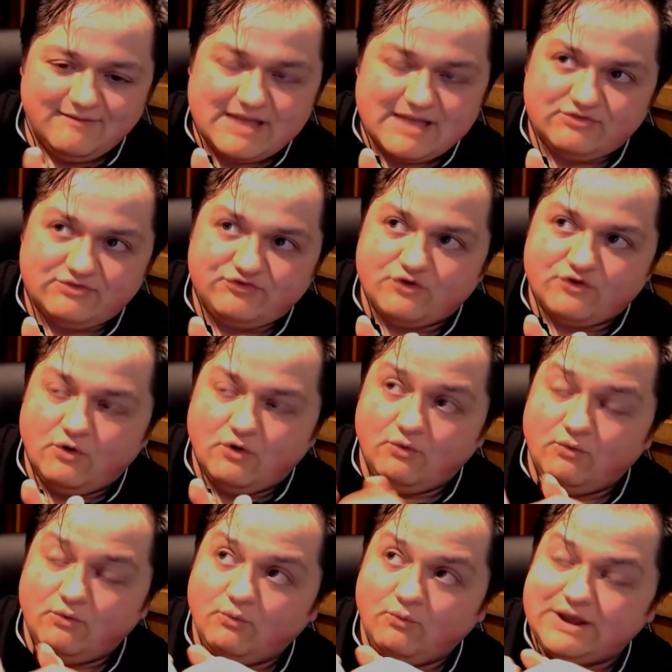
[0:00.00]
And
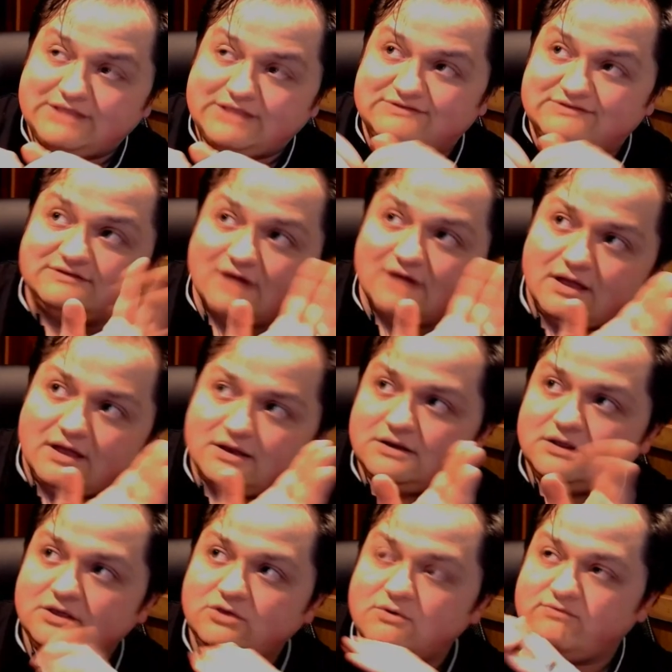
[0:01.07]
so when it's
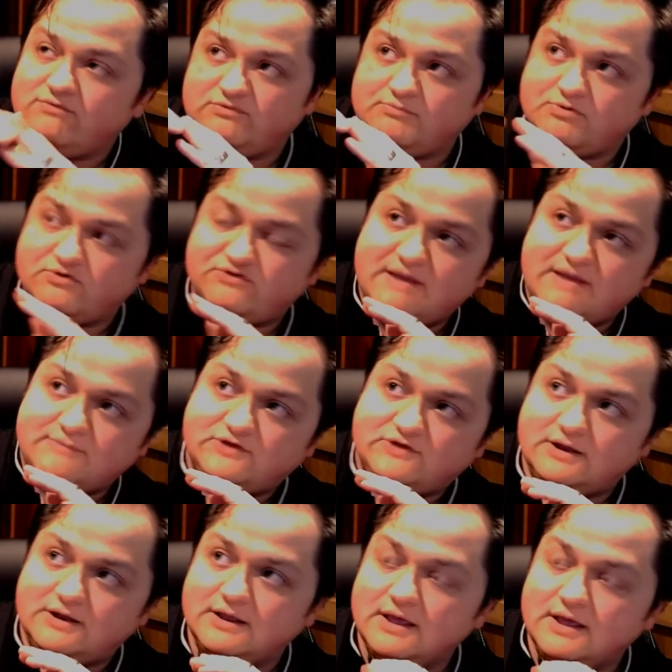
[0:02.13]
done, you have this
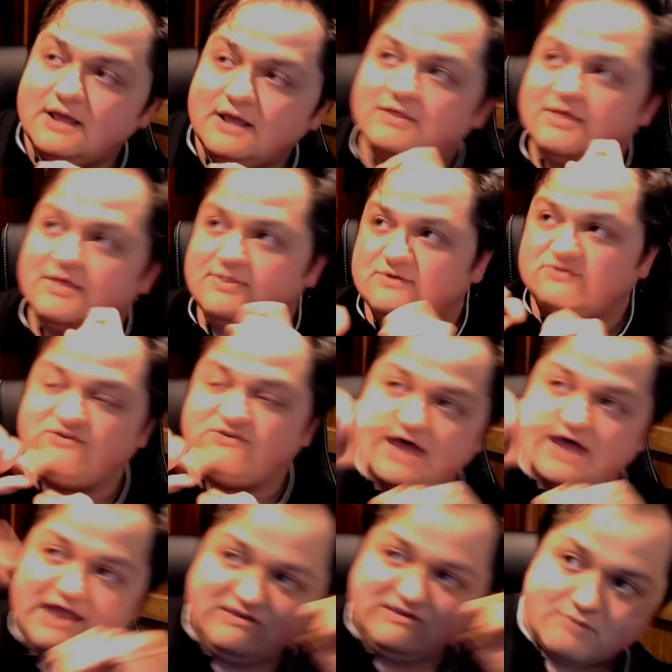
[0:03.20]
perception that there's this
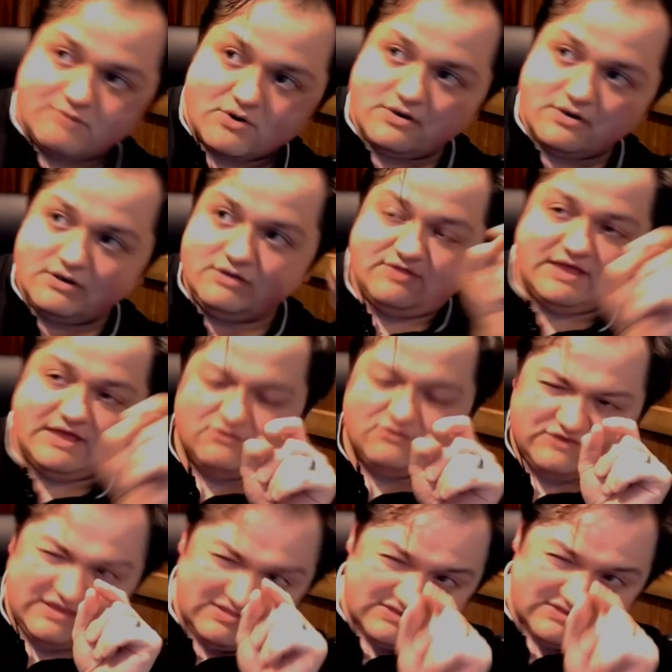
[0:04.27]
iceberg that you're
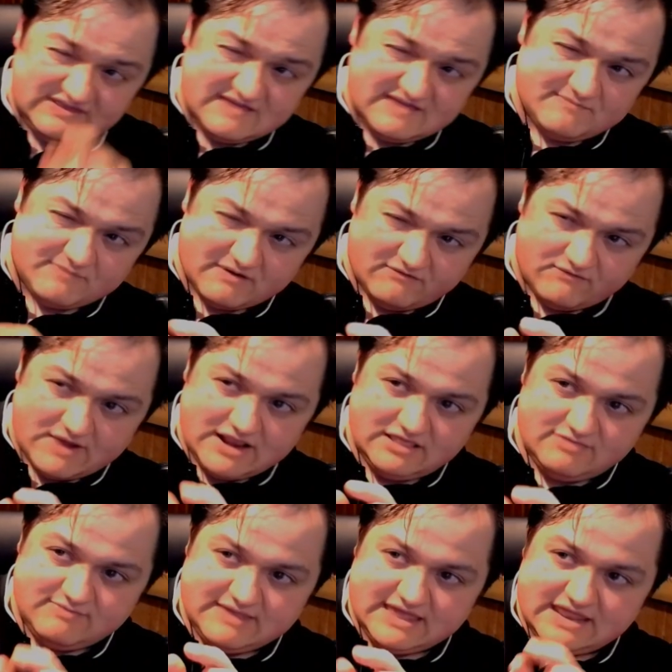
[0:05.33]
seeing the tip of right at
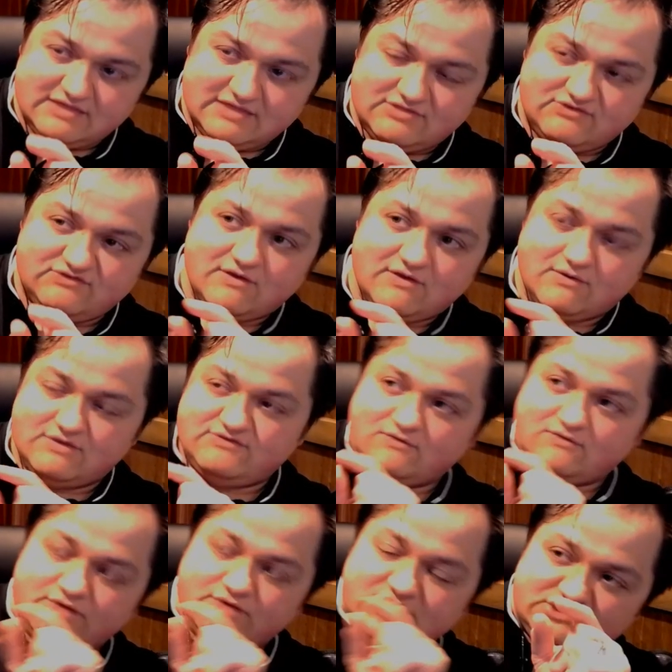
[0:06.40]
the beginning of the series
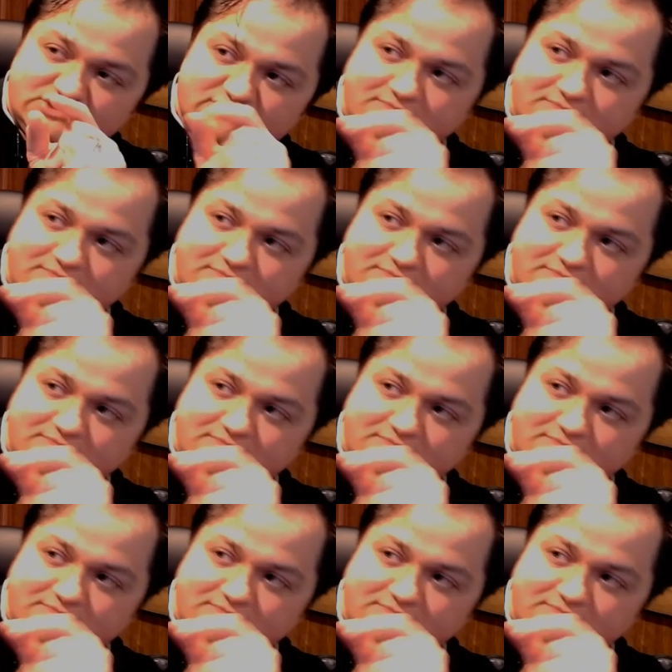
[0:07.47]
that reaches